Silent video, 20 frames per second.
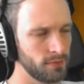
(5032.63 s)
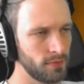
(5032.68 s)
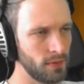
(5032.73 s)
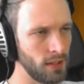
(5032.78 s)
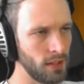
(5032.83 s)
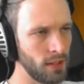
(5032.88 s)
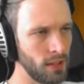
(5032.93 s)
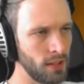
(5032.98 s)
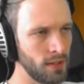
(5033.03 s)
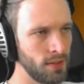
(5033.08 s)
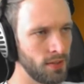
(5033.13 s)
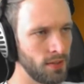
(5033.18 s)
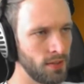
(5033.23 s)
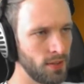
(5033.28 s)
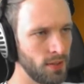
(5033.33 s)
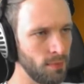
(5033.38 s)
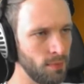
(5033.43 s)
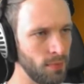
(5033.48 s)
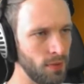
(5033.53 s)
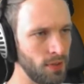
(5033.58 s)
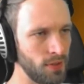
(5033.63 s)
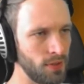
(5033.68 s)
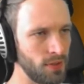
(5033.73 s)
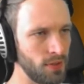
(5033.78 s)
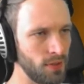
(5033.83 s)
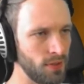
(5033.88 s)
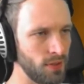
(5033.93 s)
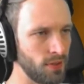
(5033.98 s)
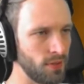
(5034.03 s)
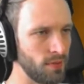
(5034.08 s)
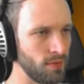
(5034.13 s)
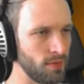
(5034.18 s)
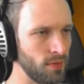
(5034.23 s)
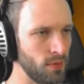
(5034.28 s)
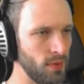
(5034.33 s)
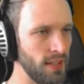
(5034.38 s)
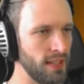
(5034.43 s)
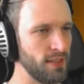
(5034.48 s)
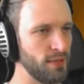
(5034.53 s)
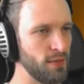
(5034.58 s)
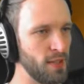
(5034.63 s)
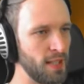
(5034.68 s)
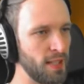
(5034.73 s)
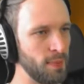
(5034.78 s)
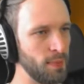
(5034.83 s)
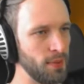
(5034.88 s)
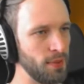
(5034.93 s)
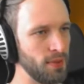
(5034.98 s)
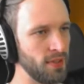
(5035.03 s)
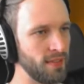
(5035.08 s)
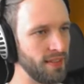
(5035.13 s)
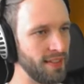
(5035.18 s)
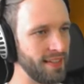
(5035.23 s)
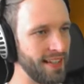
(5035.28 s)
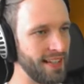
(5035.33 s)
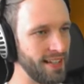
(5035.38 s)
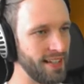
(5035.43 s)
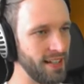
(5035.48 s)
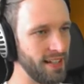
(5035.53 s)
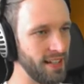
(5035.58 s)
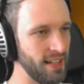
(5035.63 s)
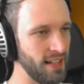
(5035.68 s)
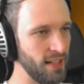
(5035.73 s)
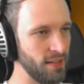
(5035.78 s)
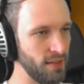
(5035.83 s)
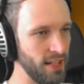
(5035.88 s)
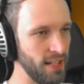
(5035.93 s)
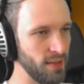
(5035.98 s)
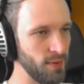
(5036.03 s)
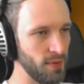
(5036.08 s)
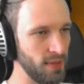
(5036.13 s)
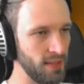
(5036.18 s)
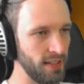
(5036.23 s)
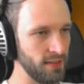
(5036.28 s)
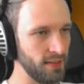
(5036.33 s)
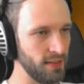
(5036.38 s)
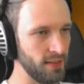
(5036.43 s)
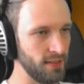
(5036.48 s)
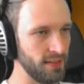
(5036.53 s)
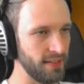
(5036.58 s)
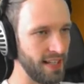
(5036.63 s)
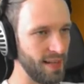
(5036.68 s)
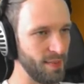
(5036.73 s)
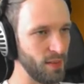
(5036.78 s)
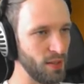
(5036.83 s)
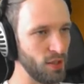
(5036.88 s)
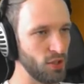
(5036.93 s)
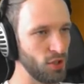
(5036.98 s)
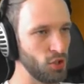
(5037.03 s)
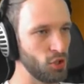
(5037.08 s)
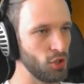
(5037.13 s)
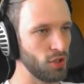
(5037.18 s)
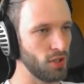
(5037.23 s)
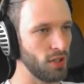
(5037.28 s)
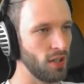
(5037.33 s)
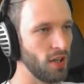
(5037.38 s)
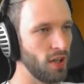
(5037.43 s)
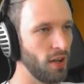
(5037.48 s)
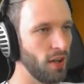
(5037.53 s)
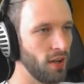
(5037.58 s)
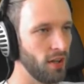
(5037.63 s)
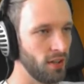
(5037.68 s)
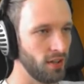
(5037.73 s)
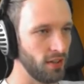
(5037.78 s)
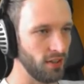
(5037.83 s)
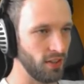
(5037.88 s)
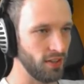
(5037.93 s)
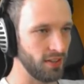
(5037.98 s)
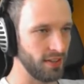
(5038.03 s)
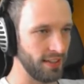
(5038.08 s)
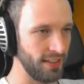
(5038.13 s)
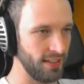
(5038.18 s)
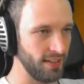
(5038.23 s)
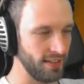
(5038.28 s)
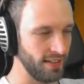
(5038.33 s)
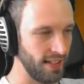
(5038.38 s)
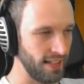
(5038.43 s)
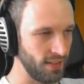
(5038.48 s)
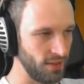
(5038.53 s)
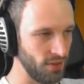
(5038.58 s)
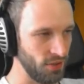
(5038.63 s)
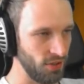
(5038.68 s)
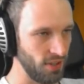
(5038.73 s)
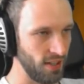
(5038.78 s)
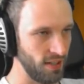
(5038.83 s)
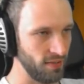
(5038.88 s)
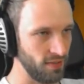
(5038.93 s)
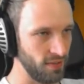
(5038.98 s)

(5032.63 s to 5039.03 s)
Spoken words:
Guns, bosses. Rigged with explosives to detonate if hit with lethal damage. Non-lethal attacks are safe.